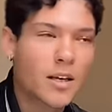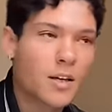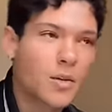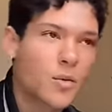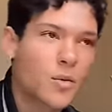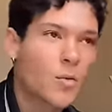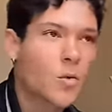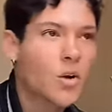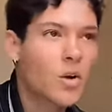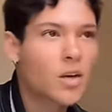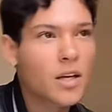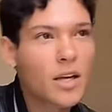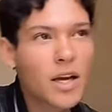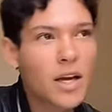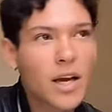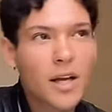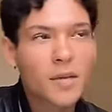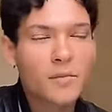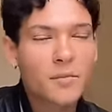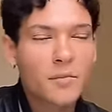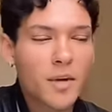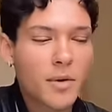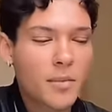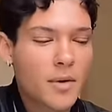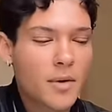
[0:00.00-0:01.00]
like one
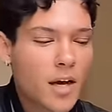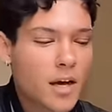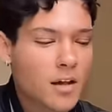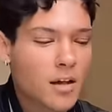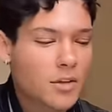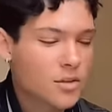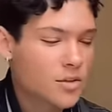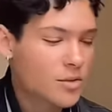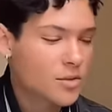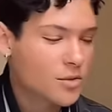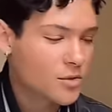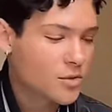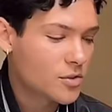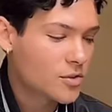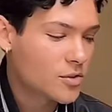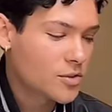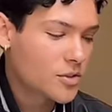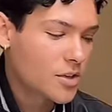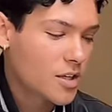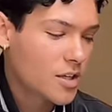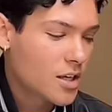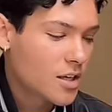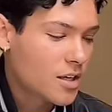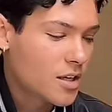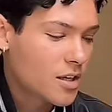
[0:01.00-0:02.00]
night maybe I'll
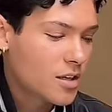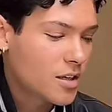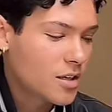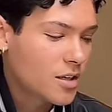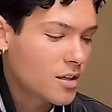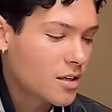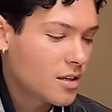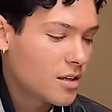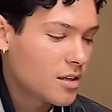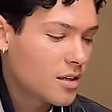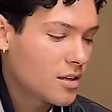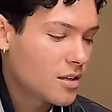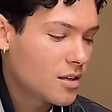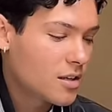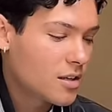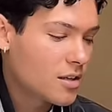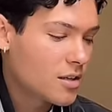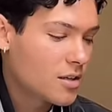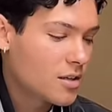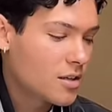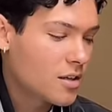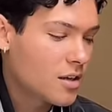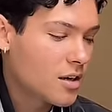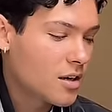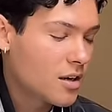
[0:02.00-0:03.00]
use
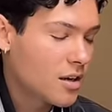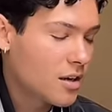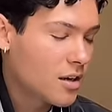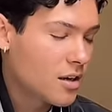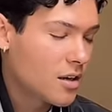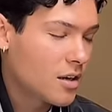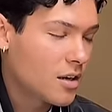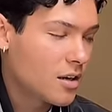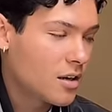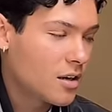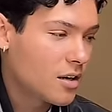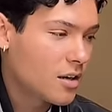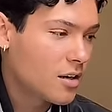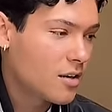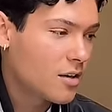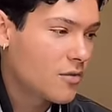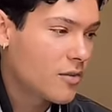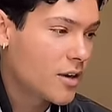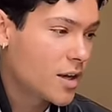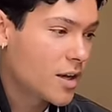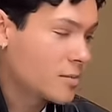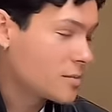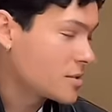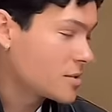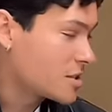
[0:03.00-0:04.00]

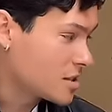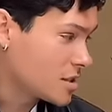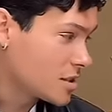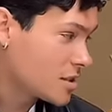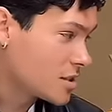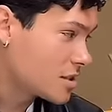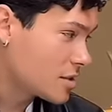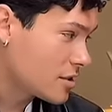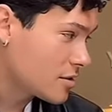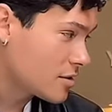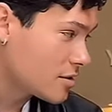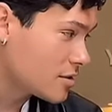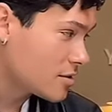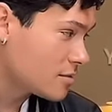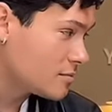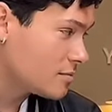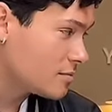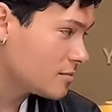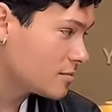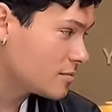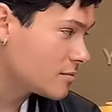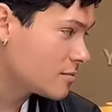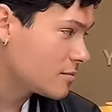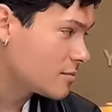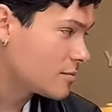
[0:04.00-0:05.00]
vitamin C
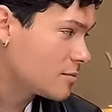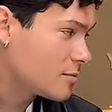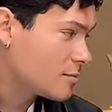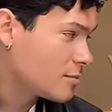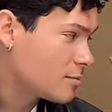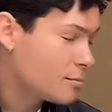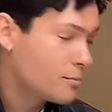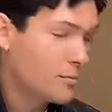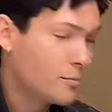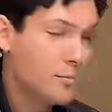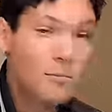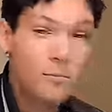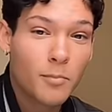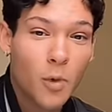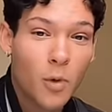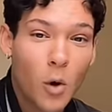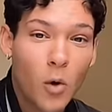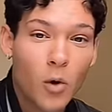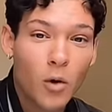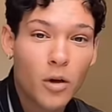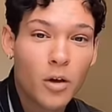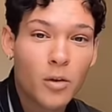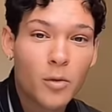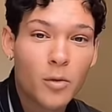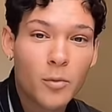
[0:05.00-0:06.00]
serum,
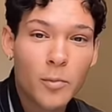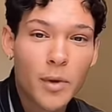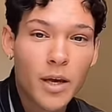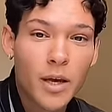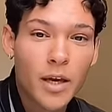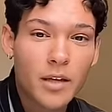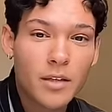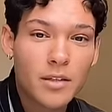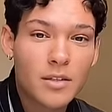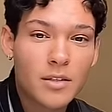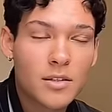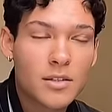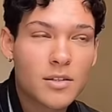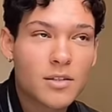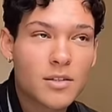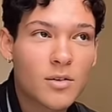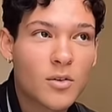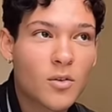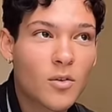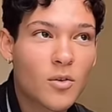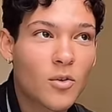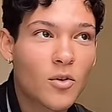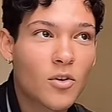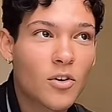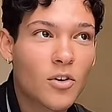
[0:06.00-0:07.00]
oil
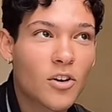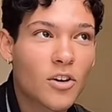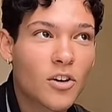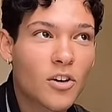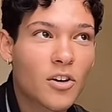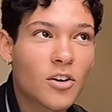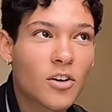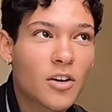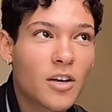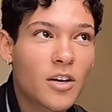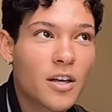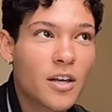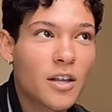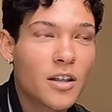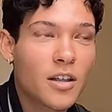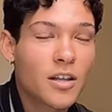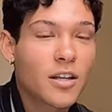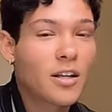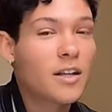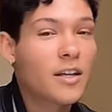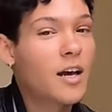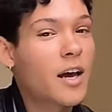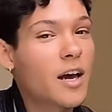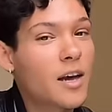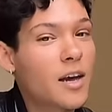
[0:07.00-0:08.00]
based, or
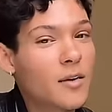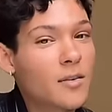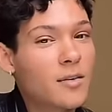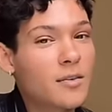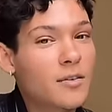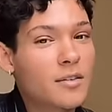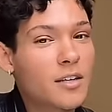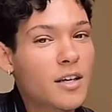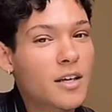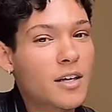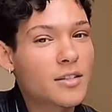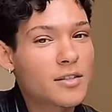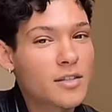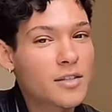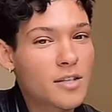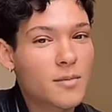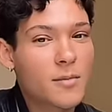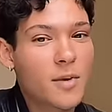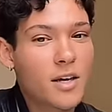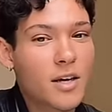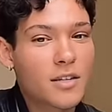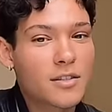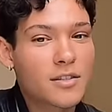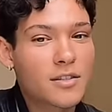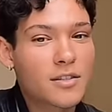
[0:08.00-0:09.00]
the
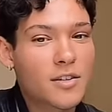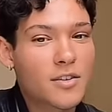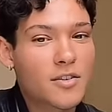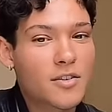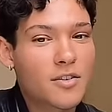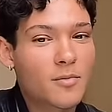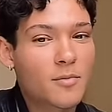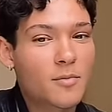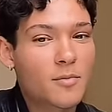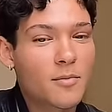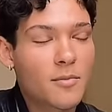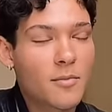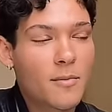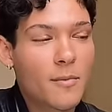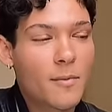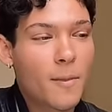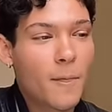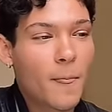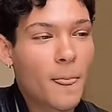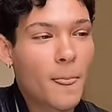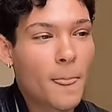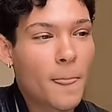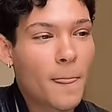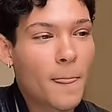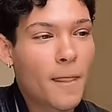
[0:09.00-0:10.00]
niacinamide serum
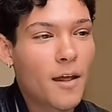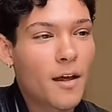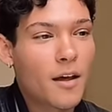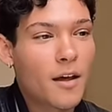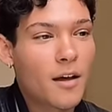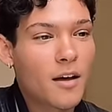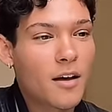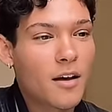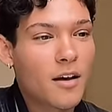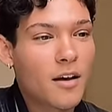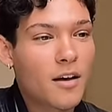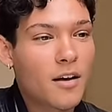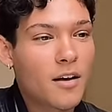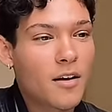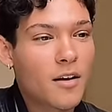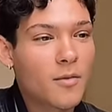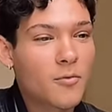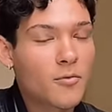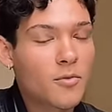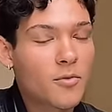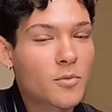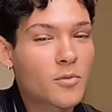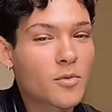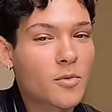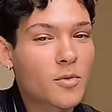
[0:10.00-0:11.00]

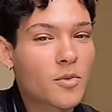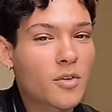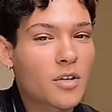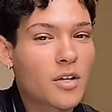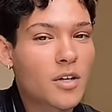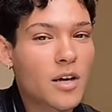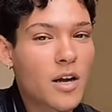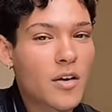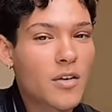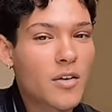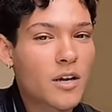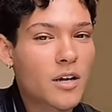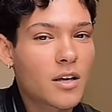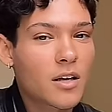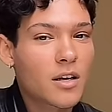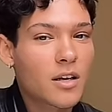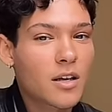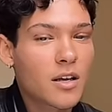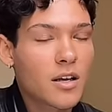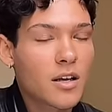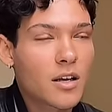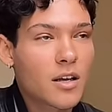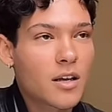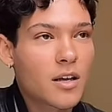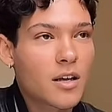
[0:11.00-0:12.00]
from The Ordinary.
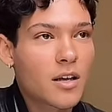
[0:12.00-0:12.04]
